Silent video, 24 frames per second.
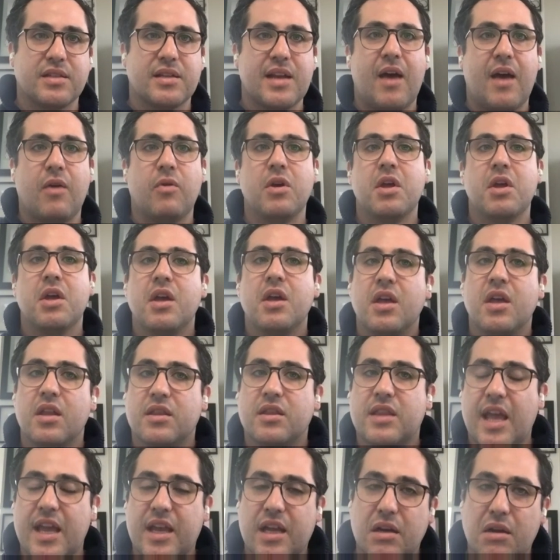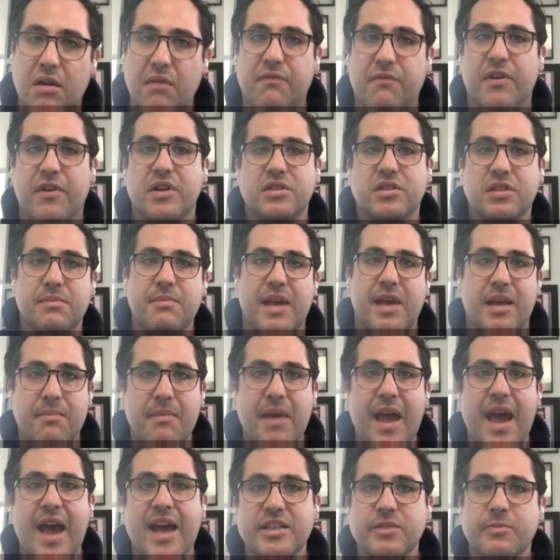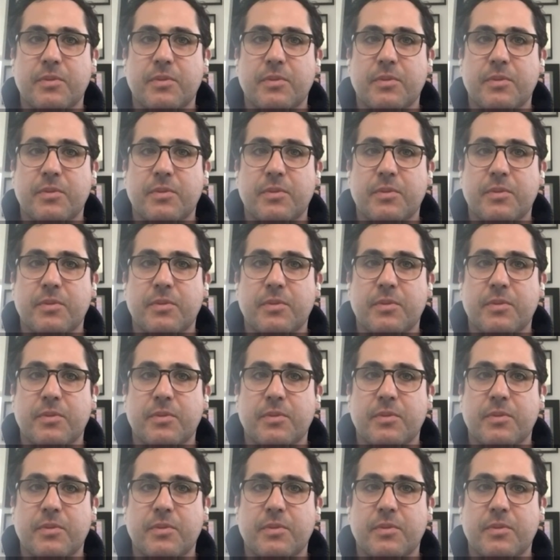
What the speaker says: Now, they can convert to make masks,